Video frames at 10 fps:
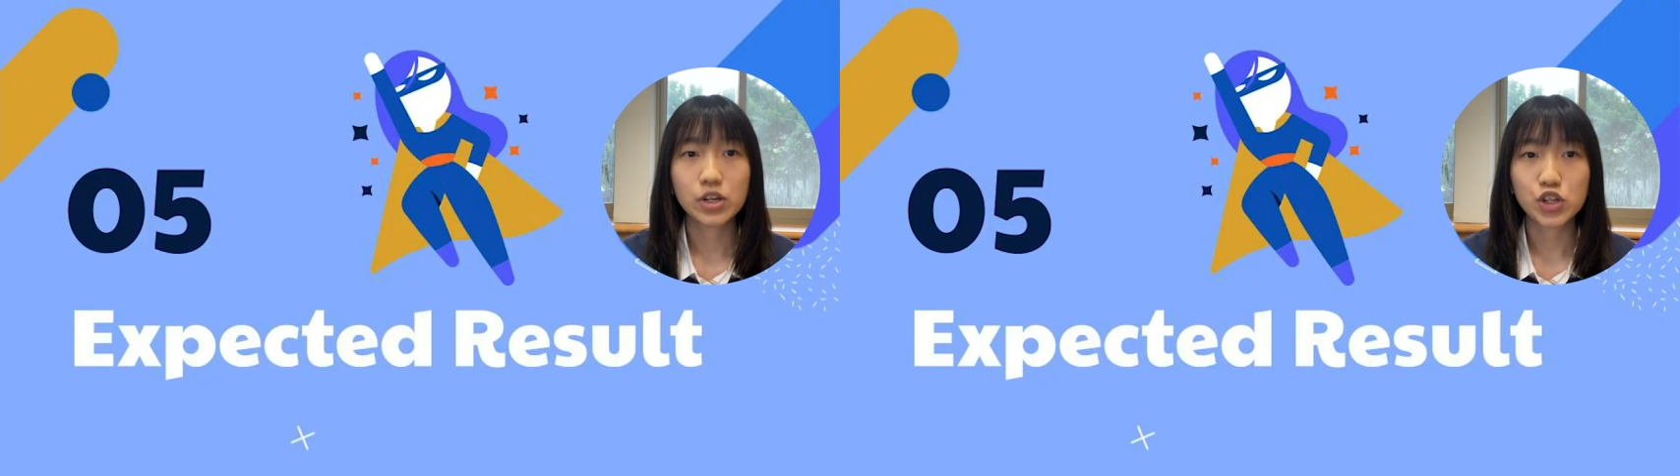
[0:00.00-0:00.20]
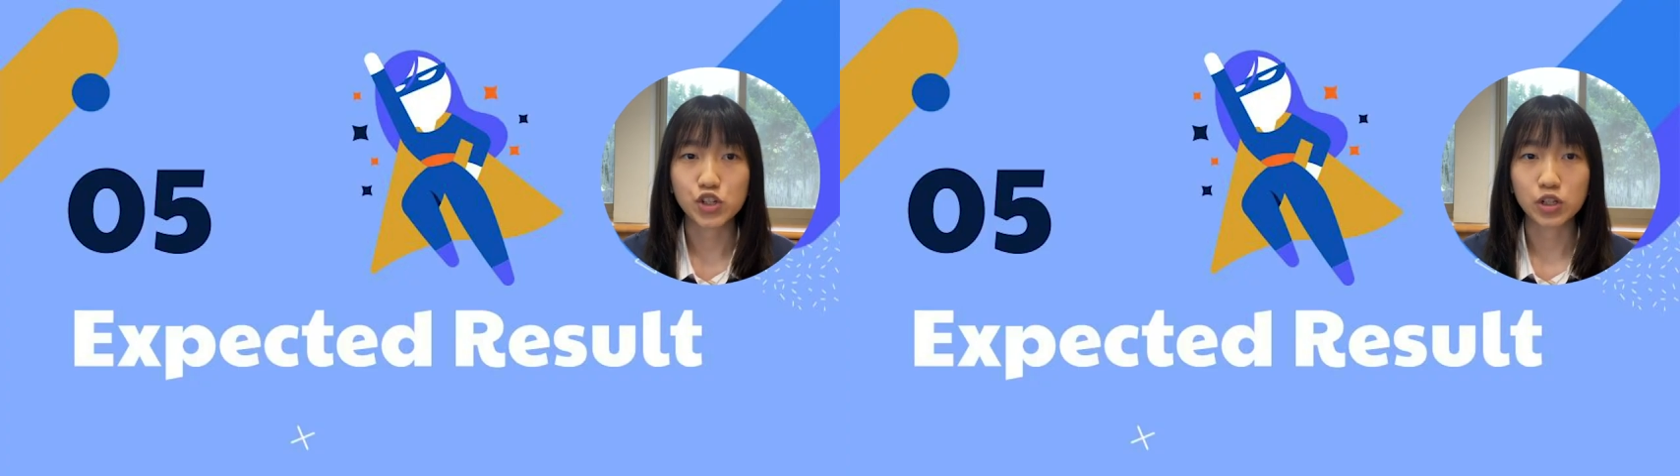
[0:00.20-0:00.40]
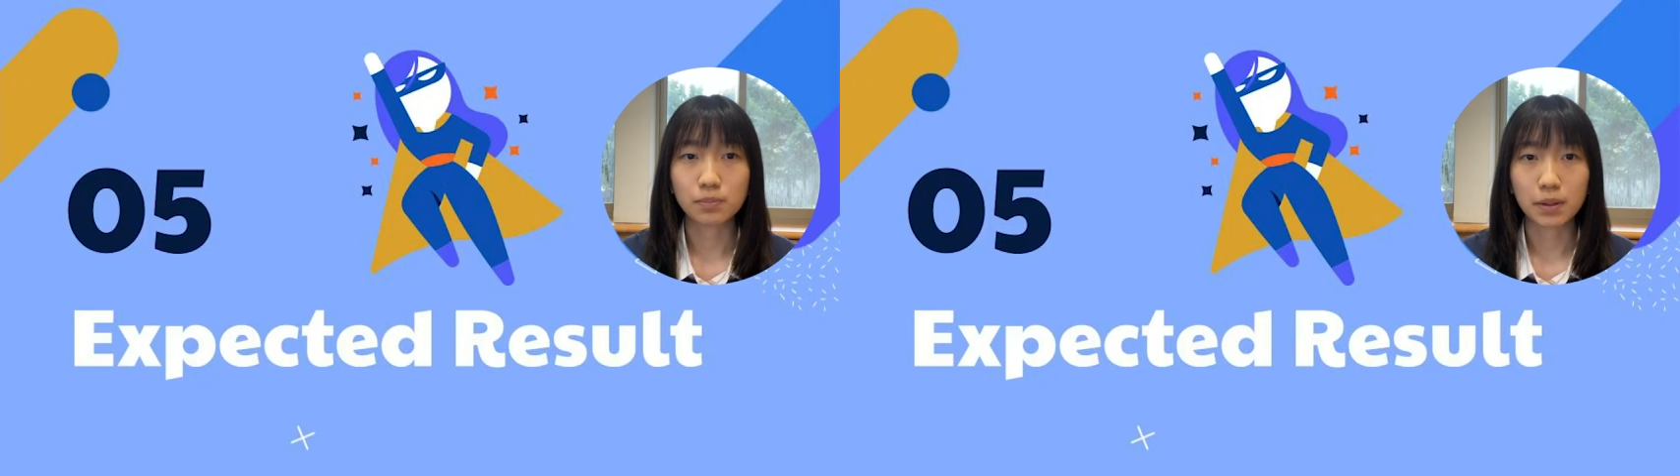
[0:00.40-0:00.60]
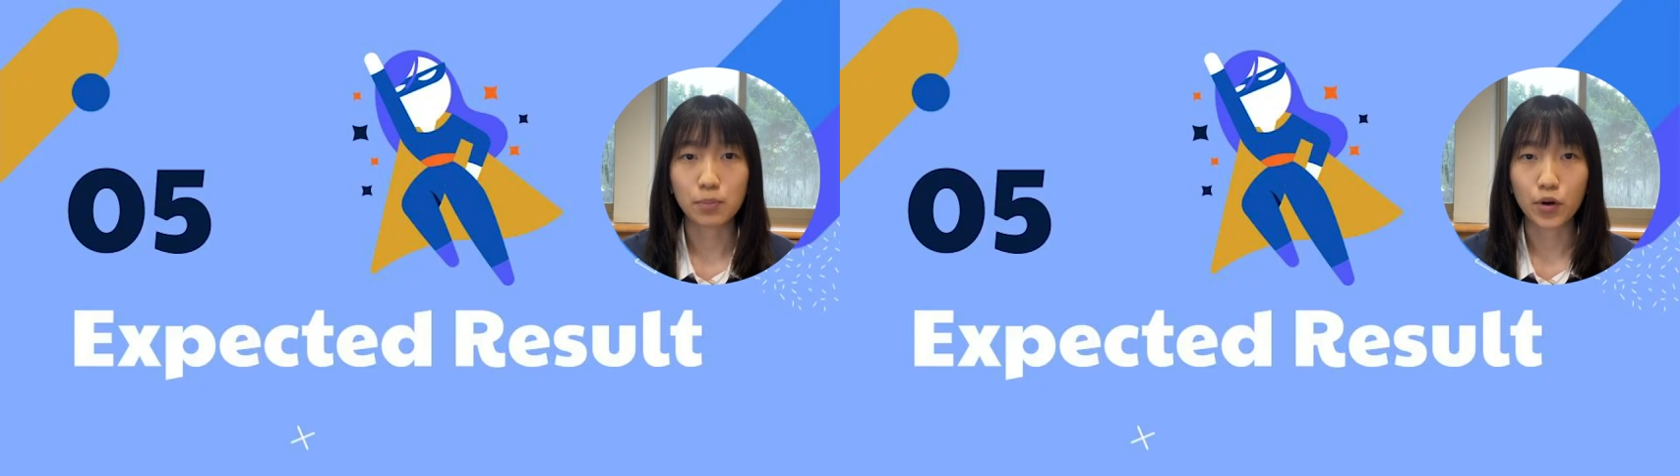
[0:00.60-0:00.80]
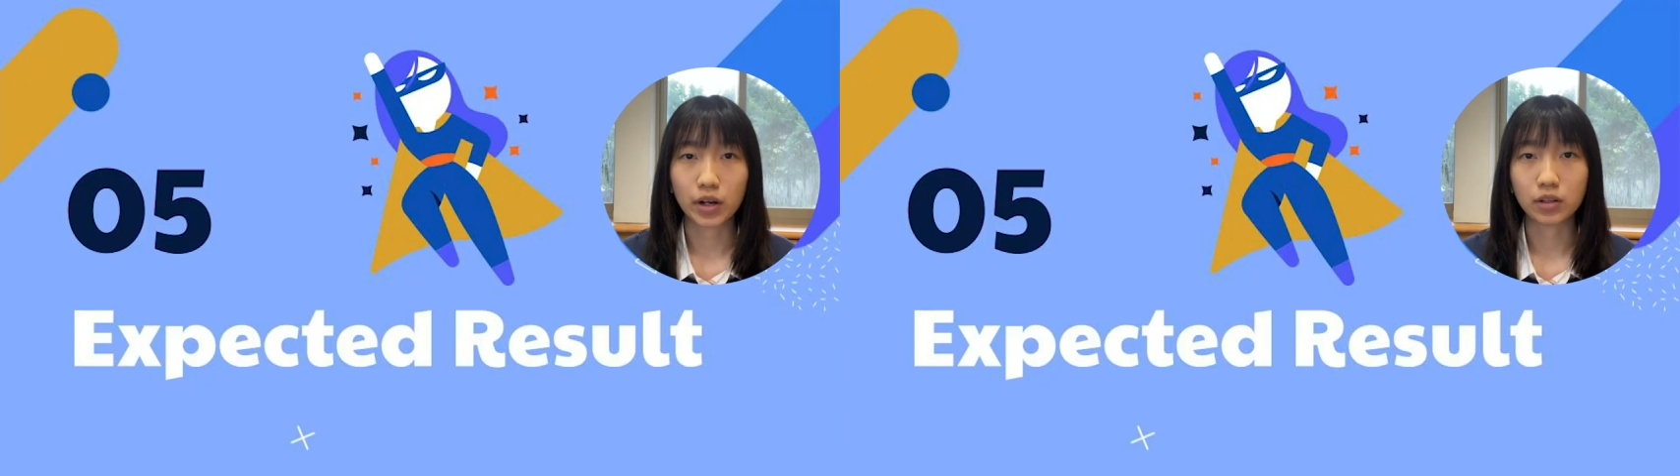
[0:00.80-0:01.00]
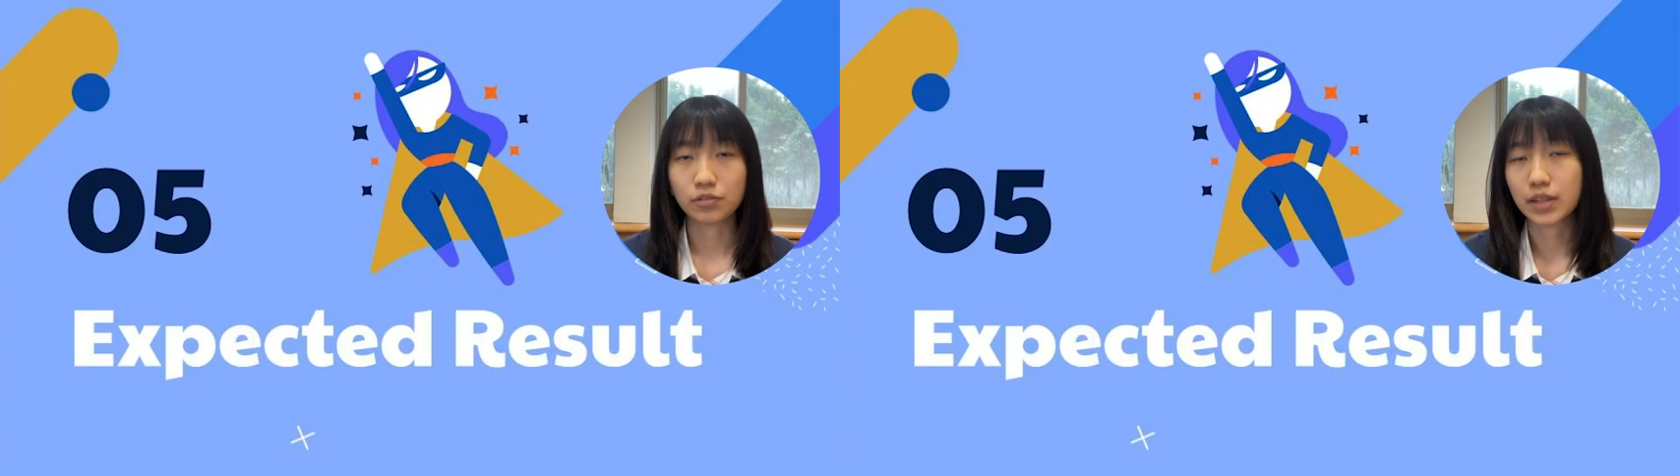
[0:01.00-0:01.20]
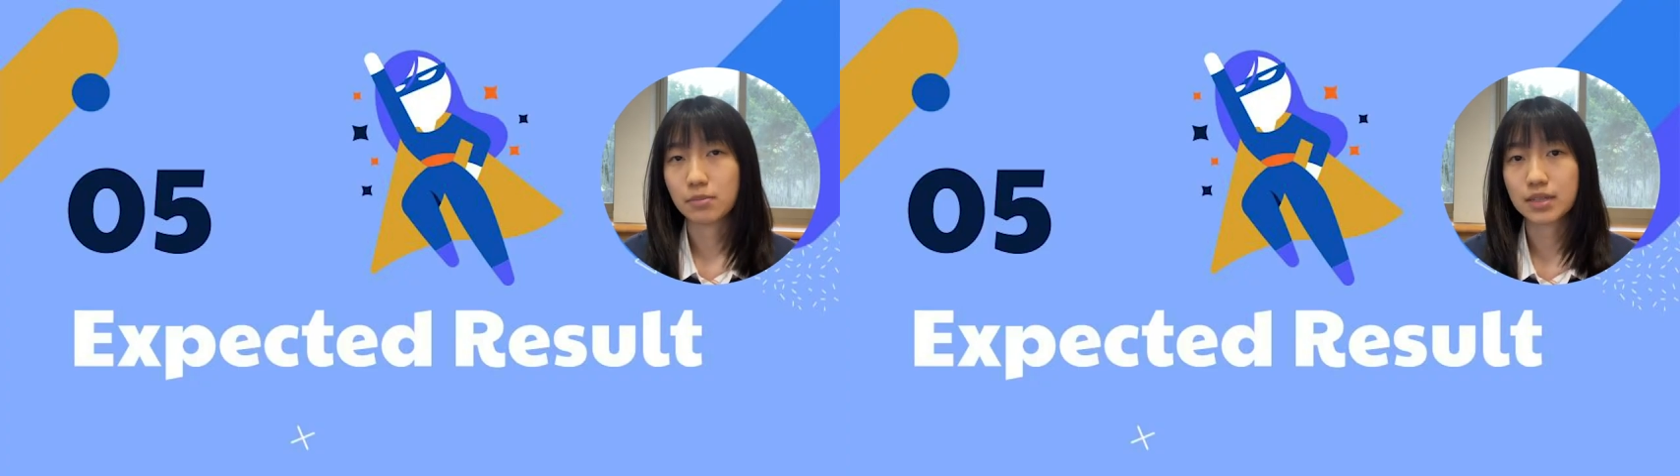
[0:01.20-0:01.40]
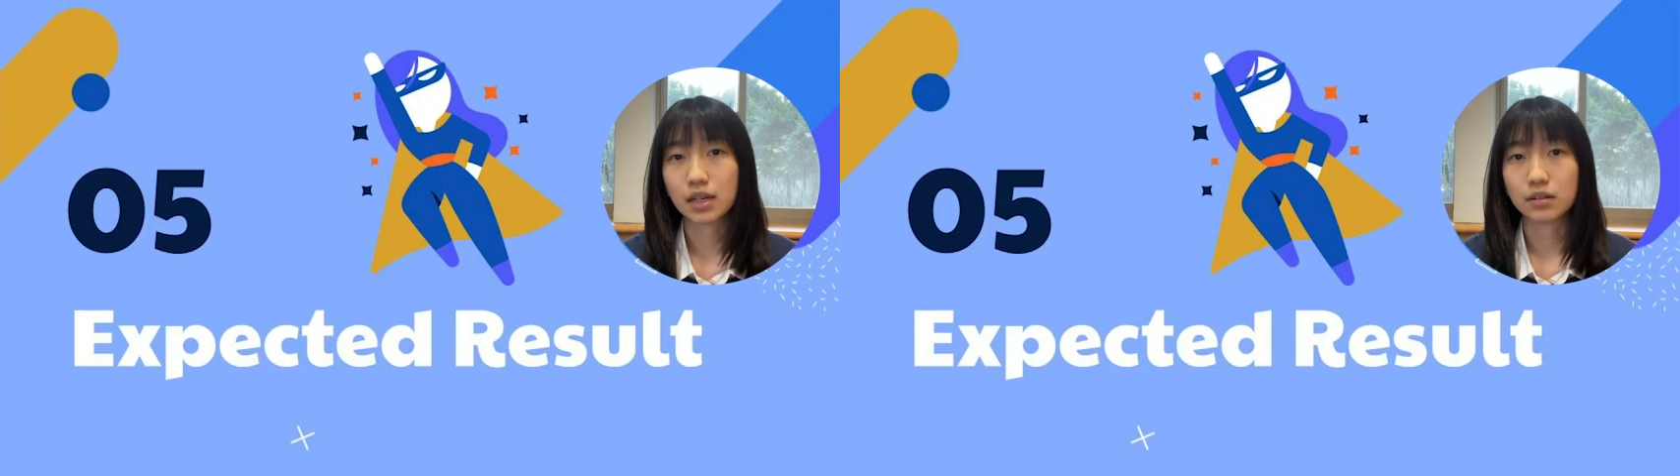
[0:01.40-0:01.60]
should be proud of
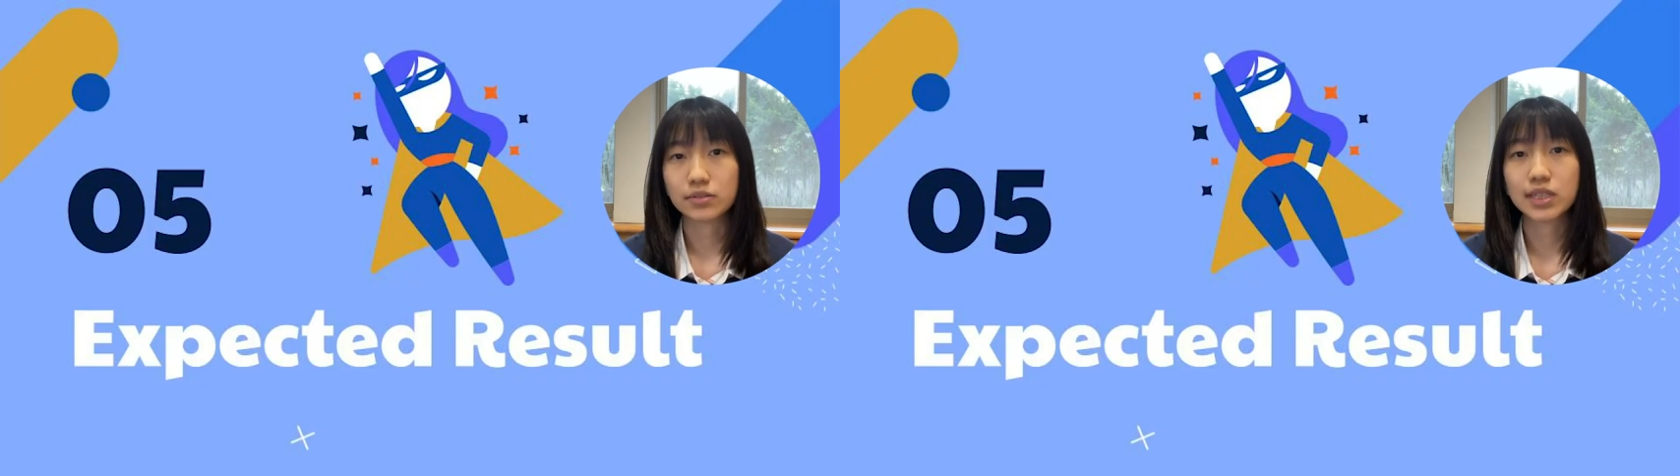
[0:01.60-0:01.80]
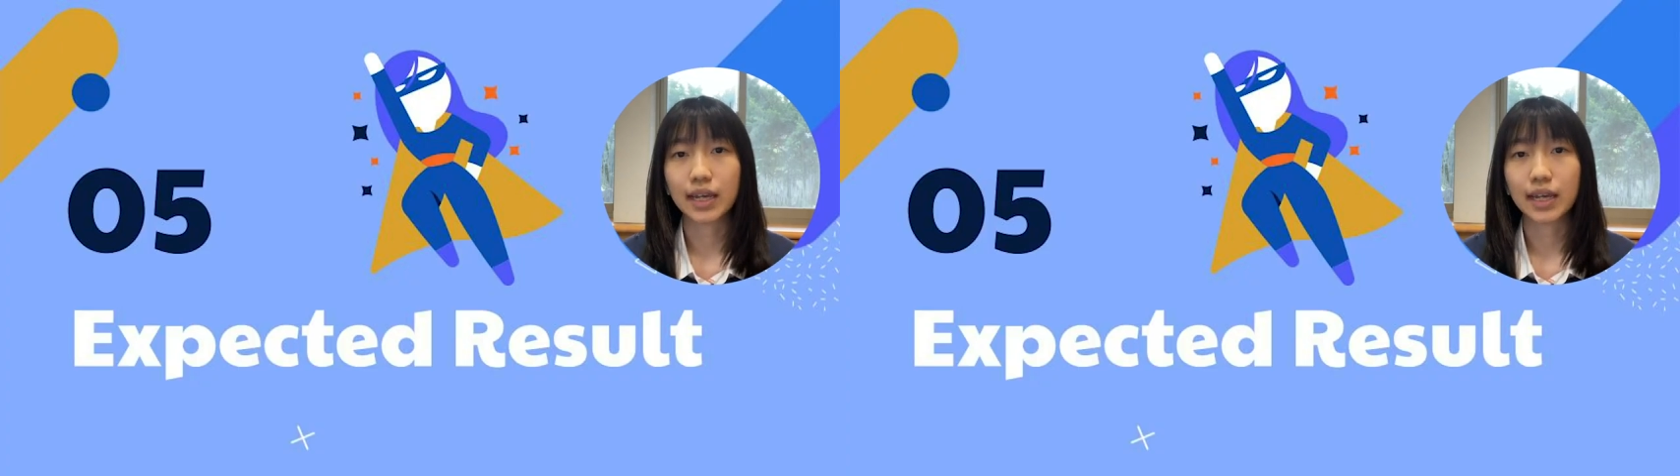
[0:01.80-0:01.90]
themselves